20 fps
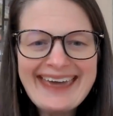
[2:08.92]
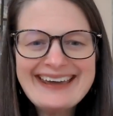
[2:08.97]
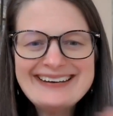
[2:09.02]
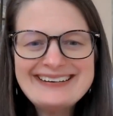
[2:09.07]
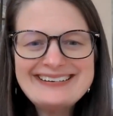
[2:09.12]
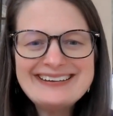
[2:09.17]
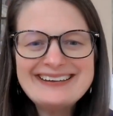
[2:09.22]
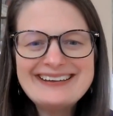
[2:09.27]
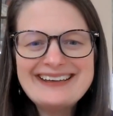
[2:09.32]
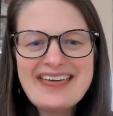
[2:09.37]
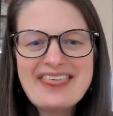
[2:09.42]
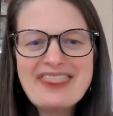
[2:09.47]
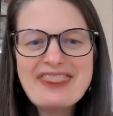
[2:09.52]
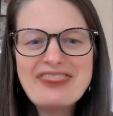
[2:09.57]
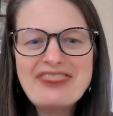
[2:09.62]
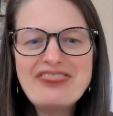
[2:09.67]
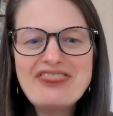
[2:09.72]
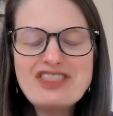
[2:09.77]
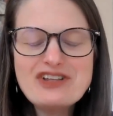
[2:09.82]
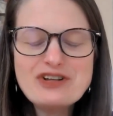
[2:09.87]
And
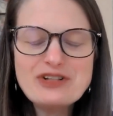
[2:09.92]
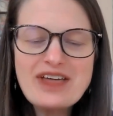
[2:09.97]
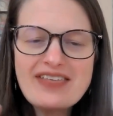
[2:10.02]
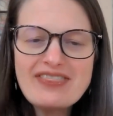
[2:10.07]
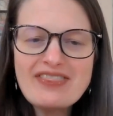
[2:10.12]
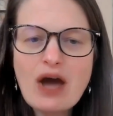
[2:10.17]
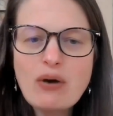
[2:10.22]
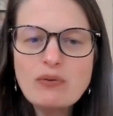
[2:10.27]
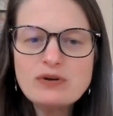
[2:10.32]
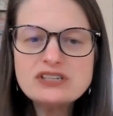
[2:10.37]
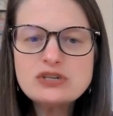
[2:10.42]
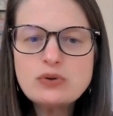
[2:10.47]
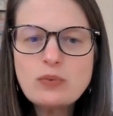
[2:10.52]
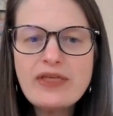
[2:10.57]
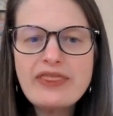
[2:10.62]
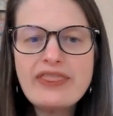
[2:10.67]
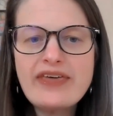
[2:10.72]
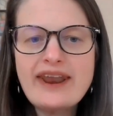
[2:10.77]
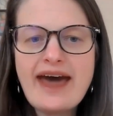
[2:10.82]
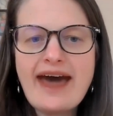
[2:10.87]
so that was
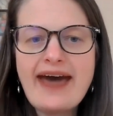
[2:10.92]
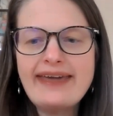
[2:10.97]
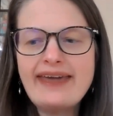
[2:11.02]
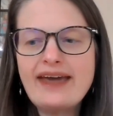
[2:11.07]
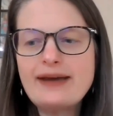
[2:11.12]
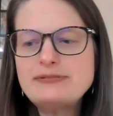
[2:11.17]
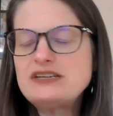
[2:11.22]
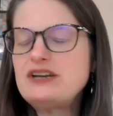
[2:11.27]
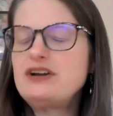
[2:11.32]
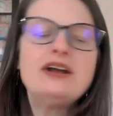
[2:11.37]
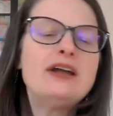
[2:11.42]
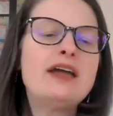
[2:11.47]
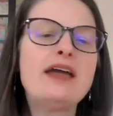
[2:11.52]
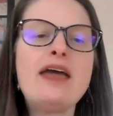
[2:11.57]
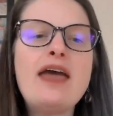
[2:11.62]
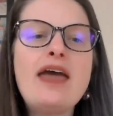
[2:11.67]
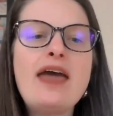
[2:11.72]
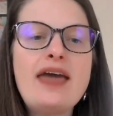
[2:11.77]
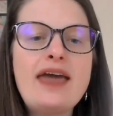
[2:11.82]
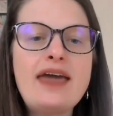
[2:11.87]
the one that I kept
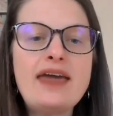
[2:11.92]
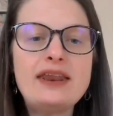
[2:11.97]
hearing.